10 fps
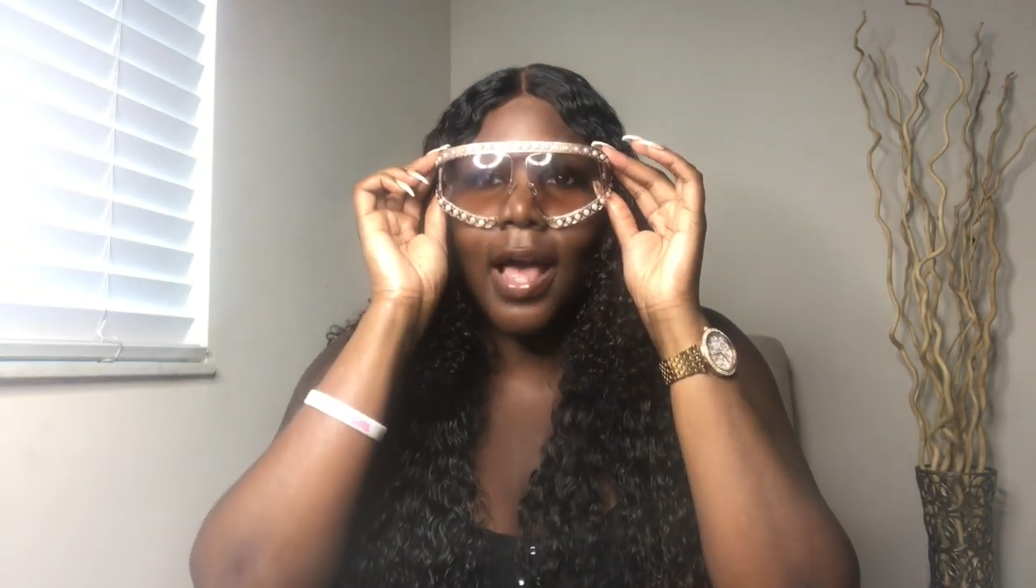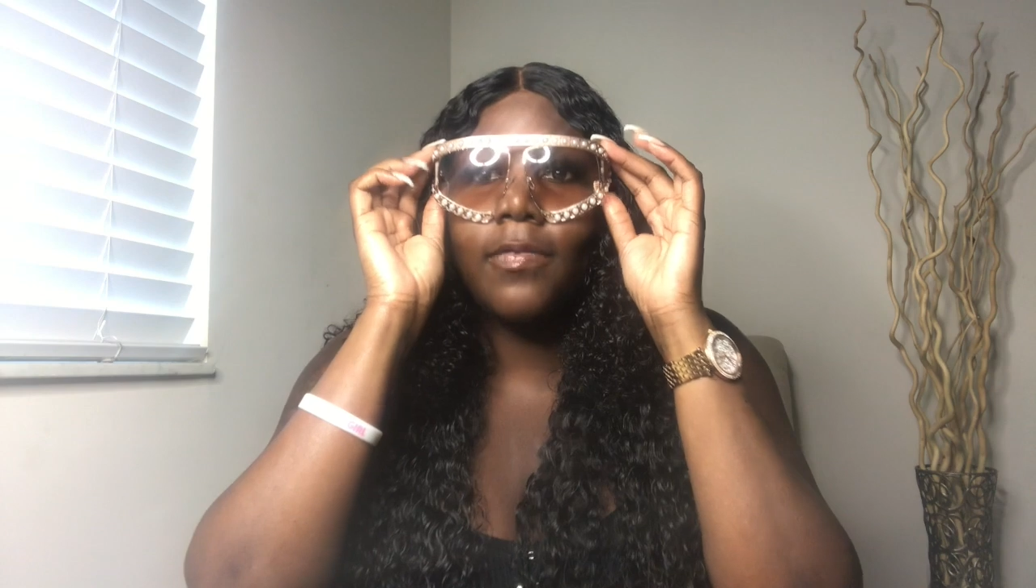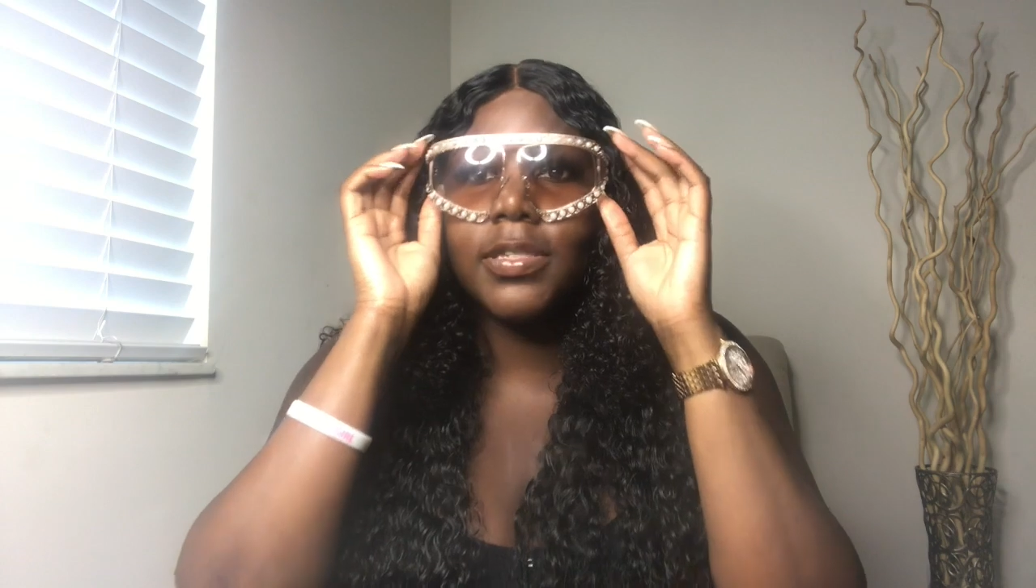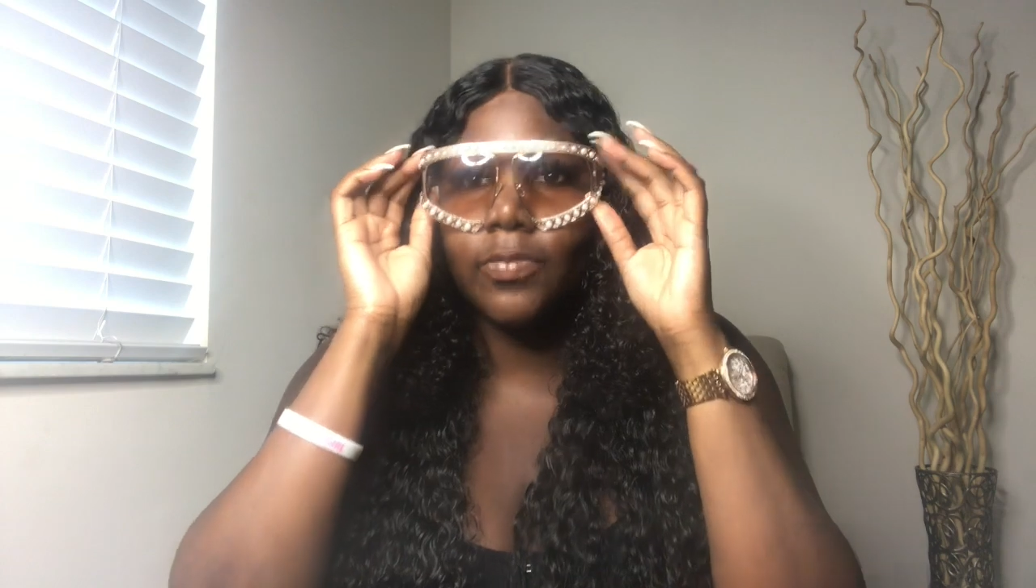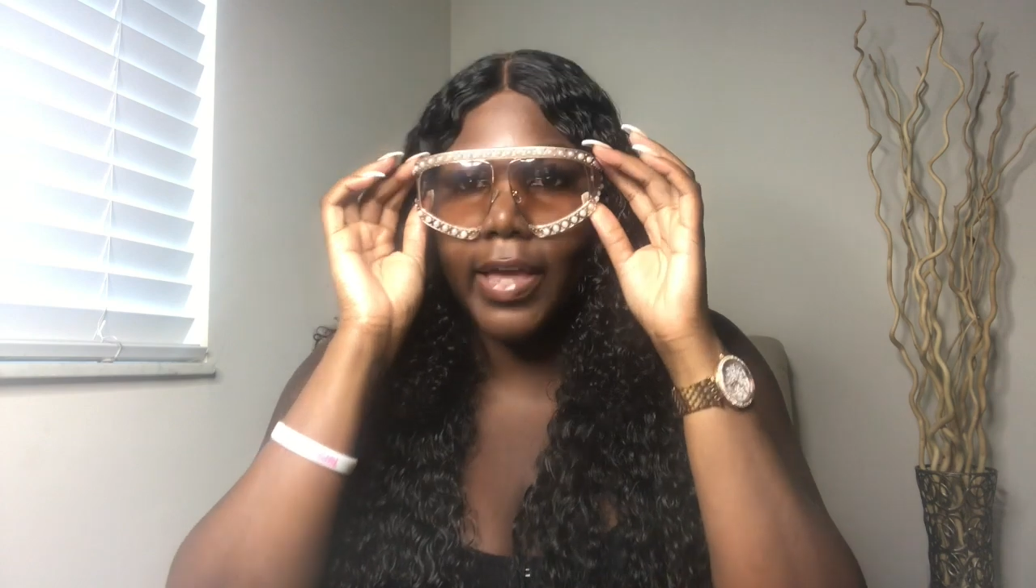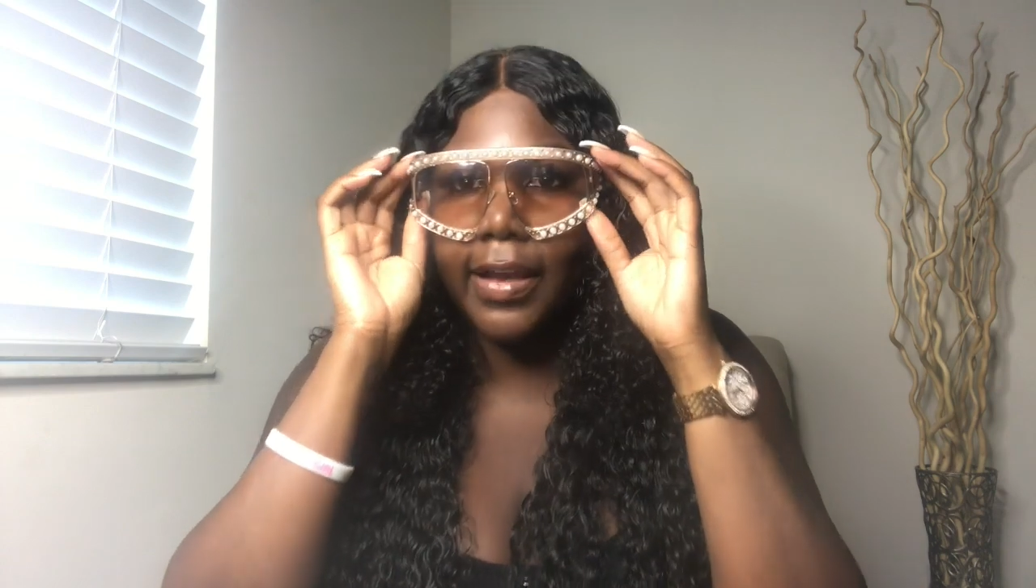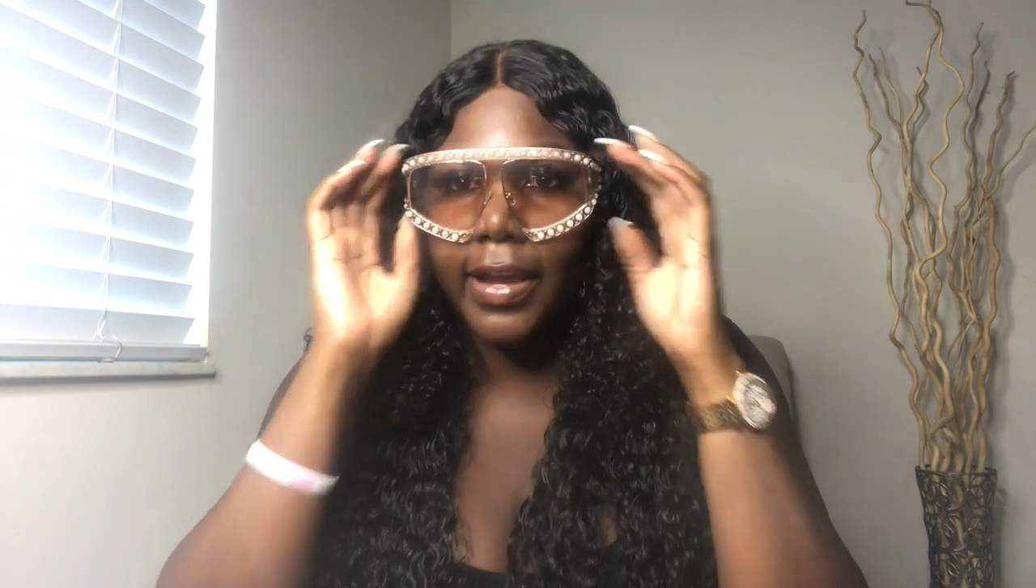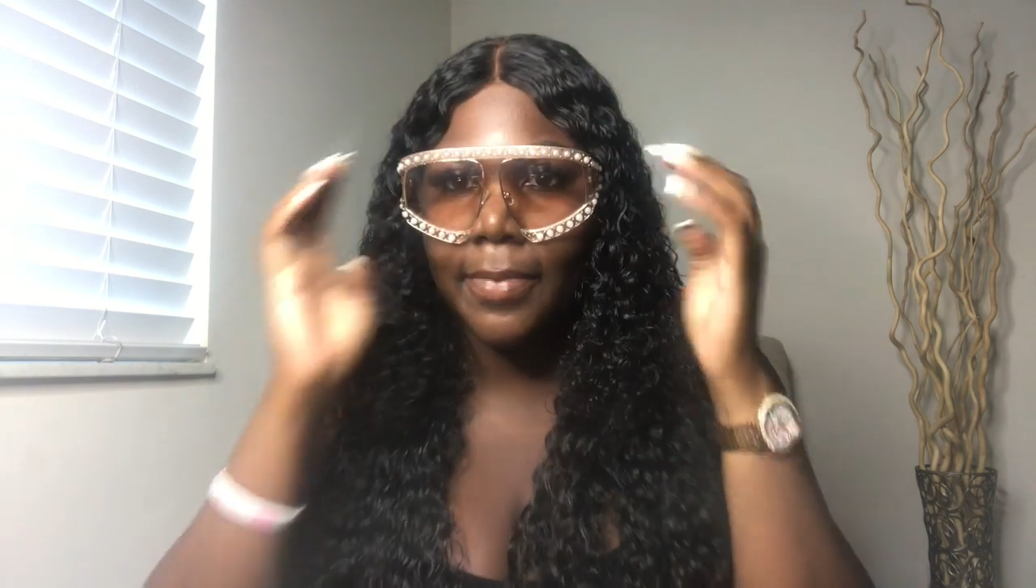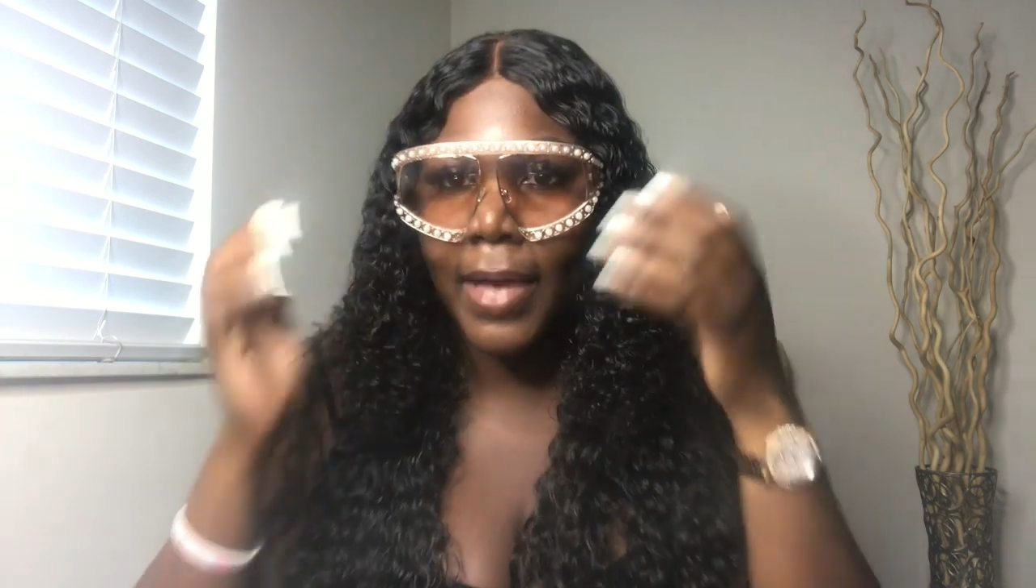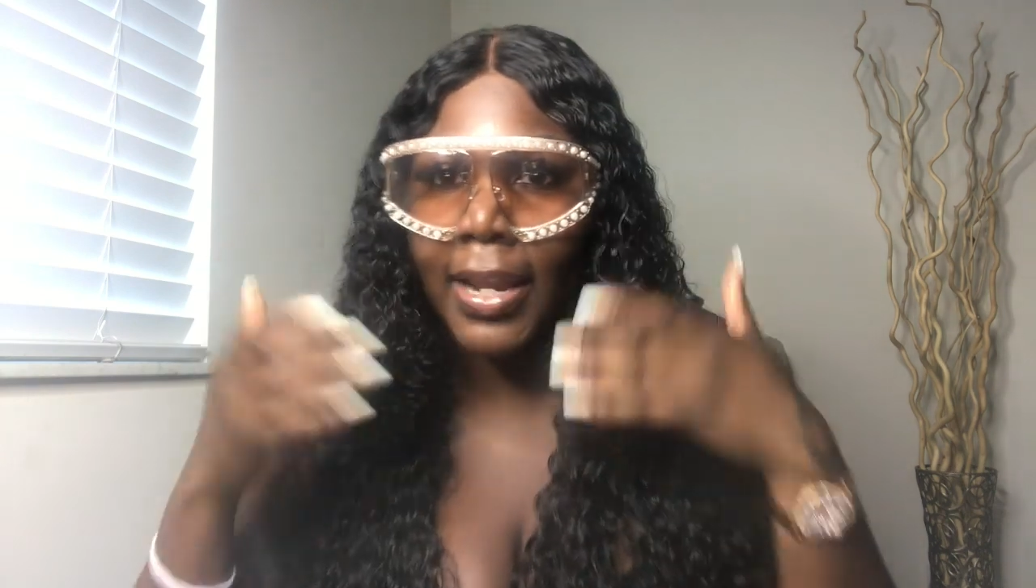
I was wearing in